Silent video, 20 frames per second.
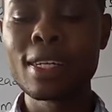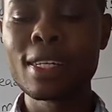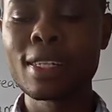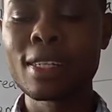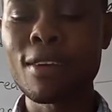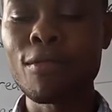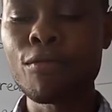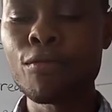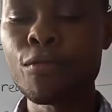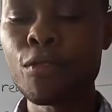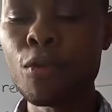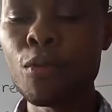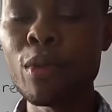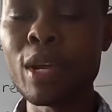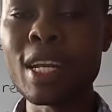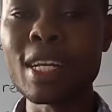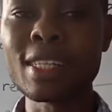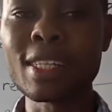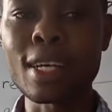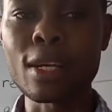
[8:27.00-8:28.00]
some few
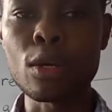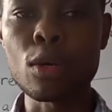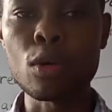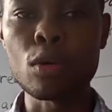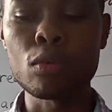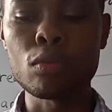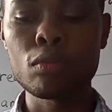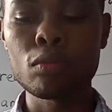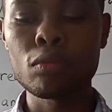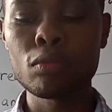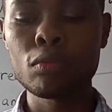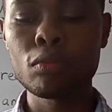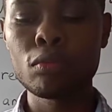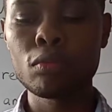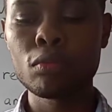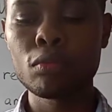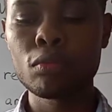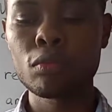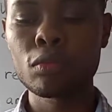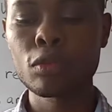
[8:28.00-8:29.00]
minutes ago,
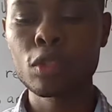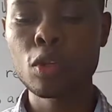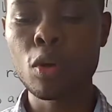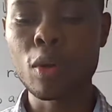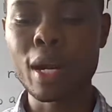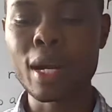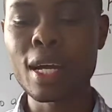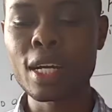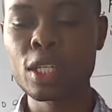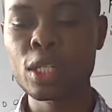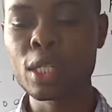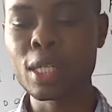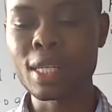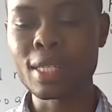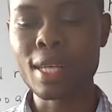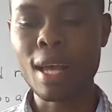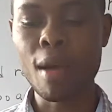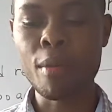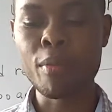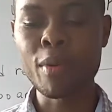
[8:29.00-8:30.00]
or an action
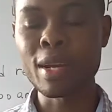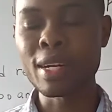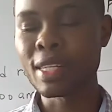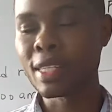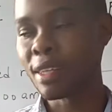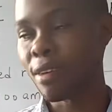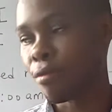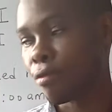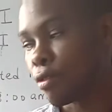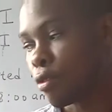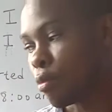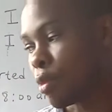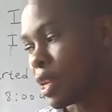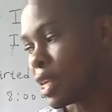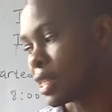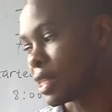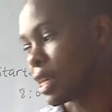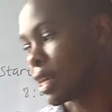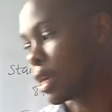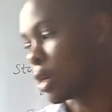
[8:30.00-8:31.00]
has happened some few
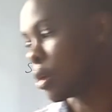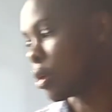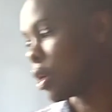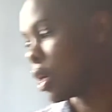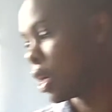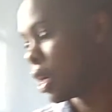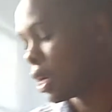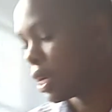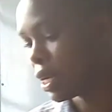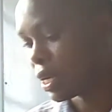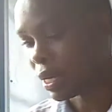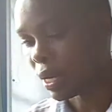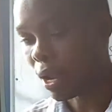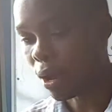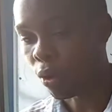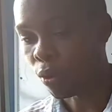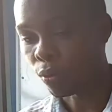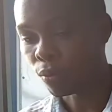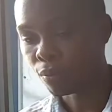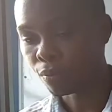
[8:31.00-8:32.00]
minutes ago.
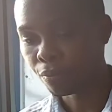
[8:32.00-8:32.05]
Now,